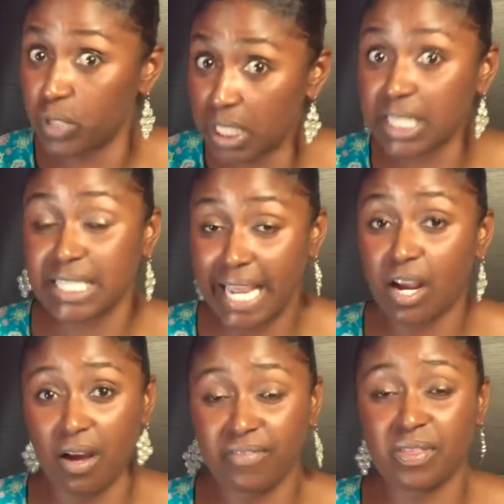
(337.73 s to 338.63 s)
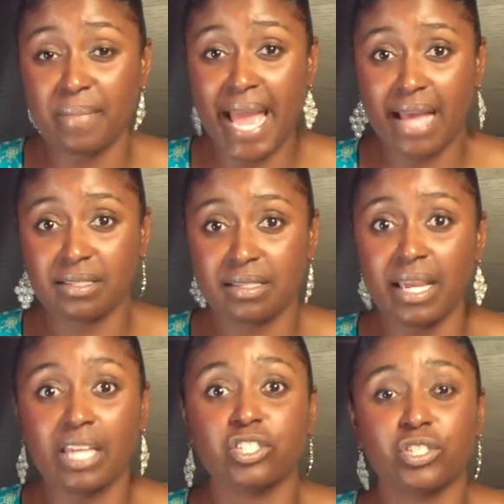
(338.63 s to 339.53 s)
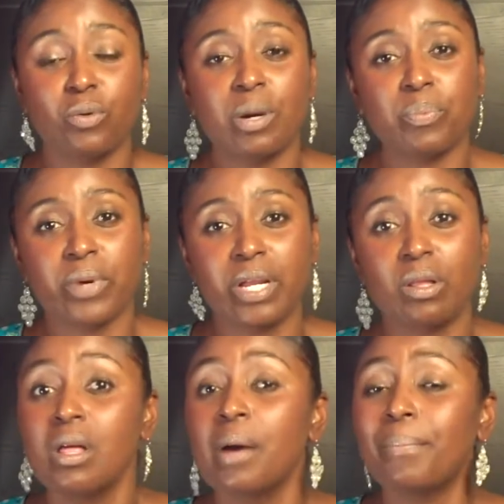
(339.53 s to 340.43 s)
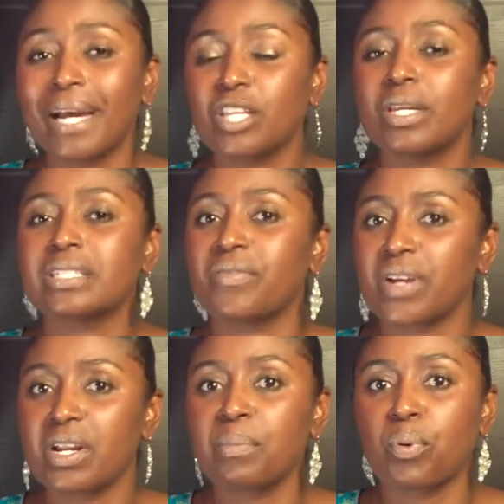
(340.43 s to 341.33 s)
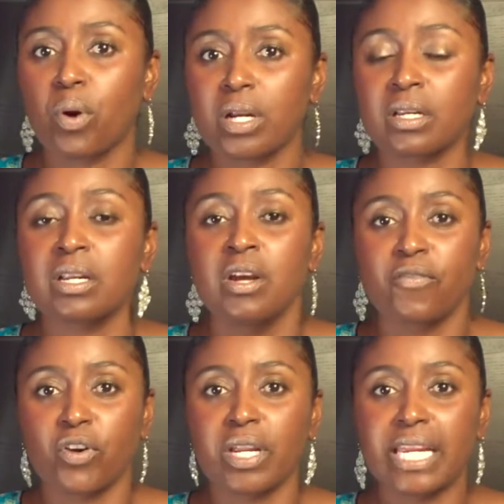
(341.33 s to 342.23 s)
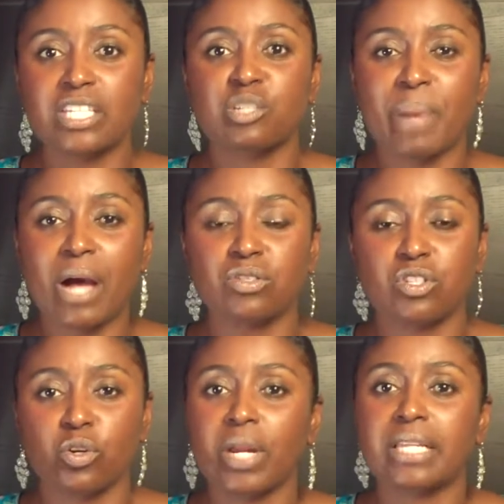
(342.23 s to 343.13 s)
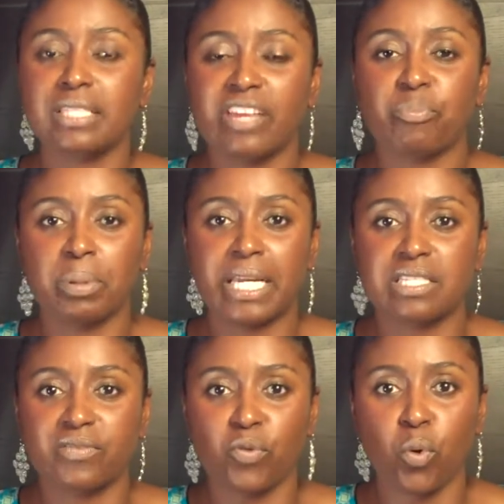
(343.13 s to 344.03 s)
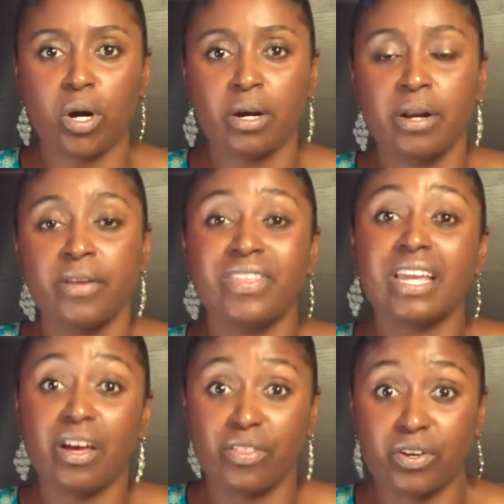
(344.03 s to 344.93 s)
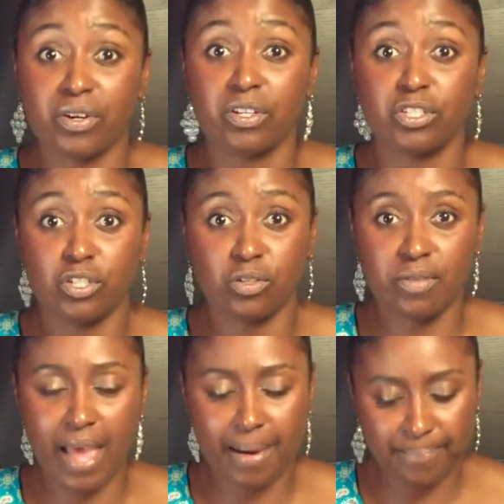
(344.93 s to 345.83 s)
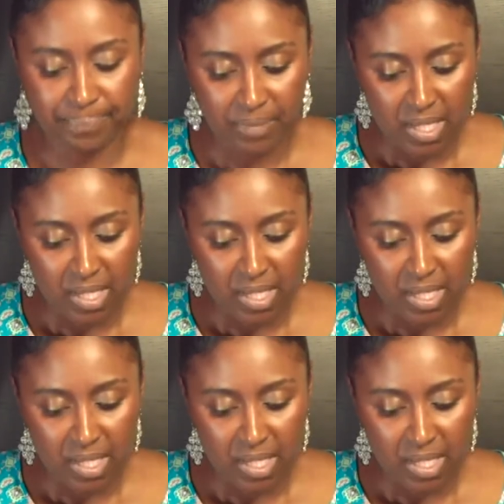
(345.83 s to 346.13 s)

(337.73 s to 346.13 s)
really take off the mask and show up real. But it's very important for each spouse to create a safe place for the other to do that.